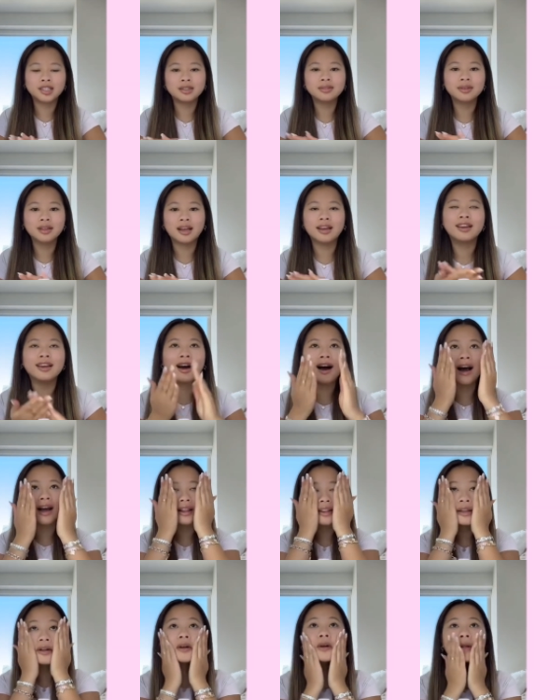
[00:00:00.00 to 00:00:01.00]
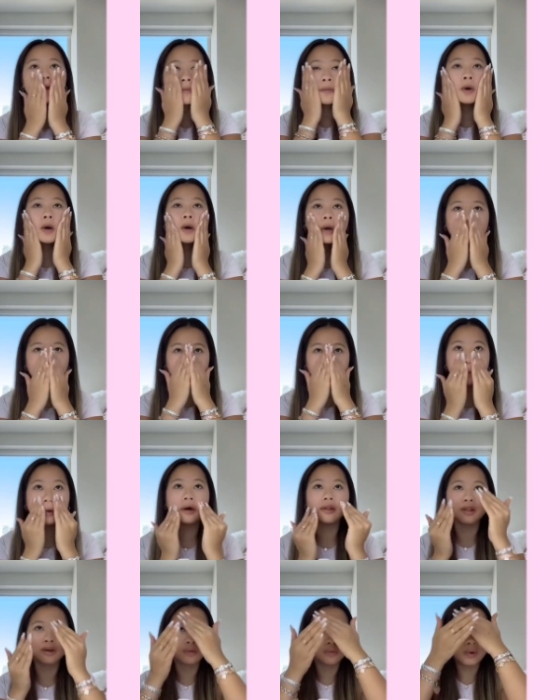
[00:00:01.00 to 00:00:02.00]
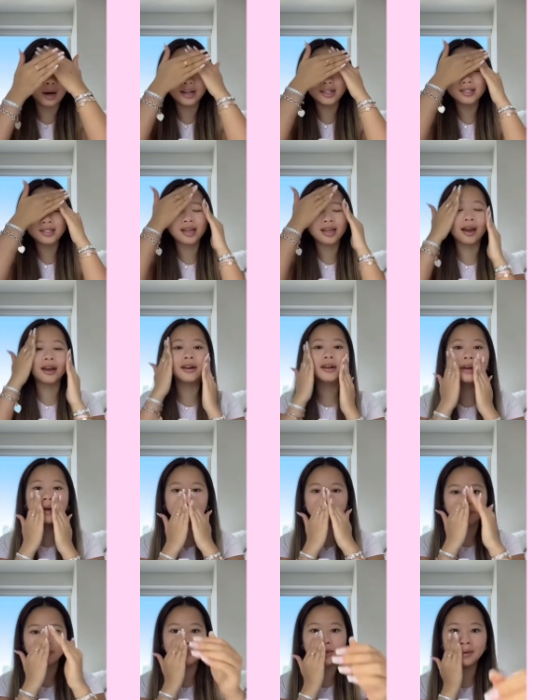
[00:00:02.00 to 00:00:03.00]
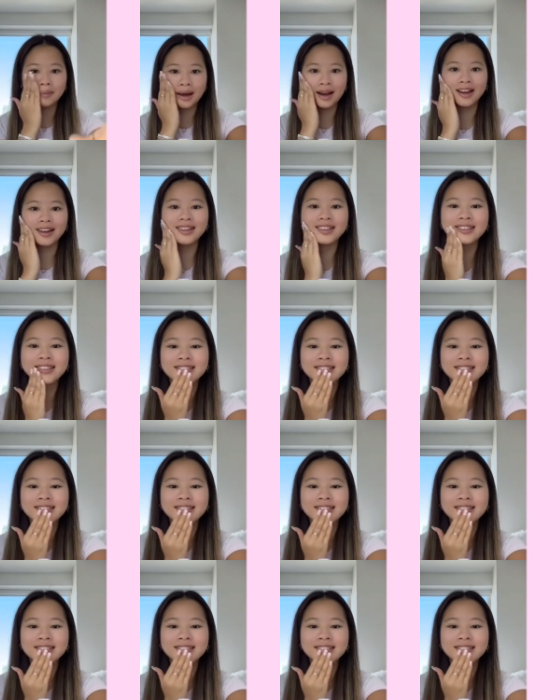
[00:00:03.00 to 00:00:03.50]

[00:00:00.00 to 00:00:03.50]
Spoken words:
Like, I literally woke up on the right side of the bed.